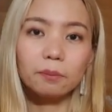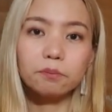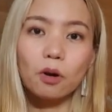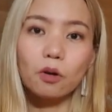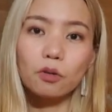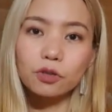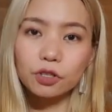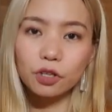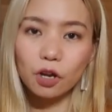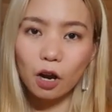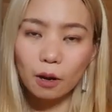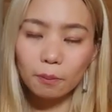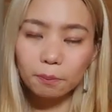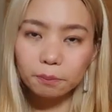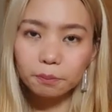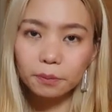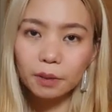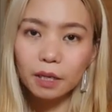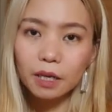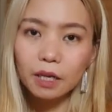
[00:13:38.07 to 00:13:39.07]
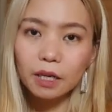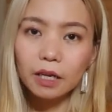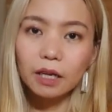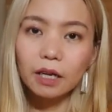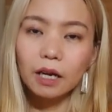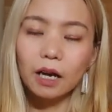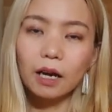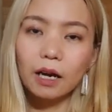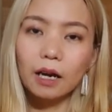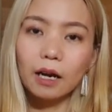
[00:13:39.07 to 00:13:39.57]

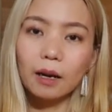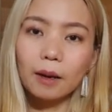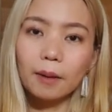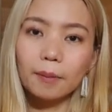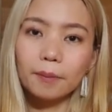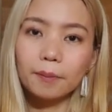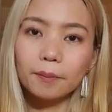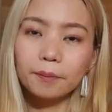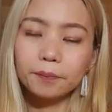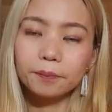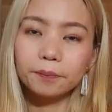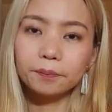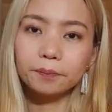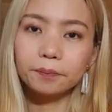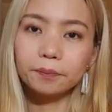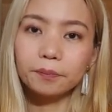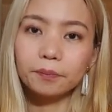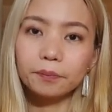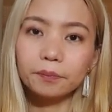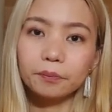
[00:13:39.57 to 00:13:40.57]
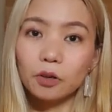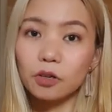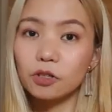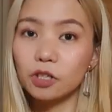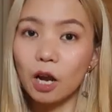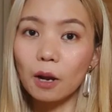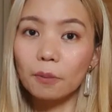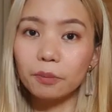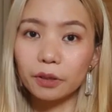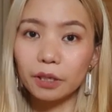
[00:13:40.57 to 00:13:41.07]

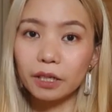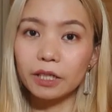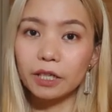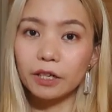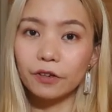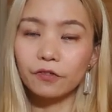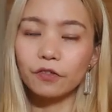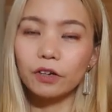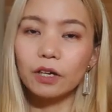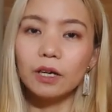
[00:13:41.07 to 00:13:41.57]
post-operative